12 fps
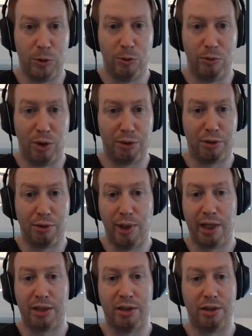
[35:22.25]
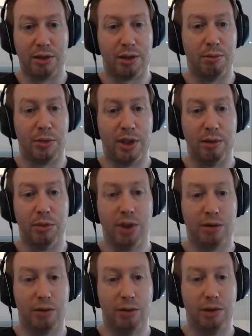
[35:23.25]
not through lectures or something,
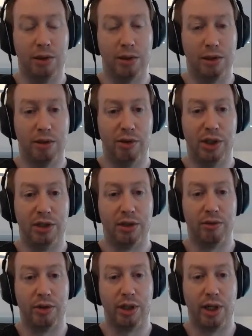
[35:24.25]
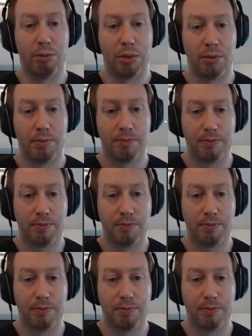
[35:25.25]
but through the features of the app.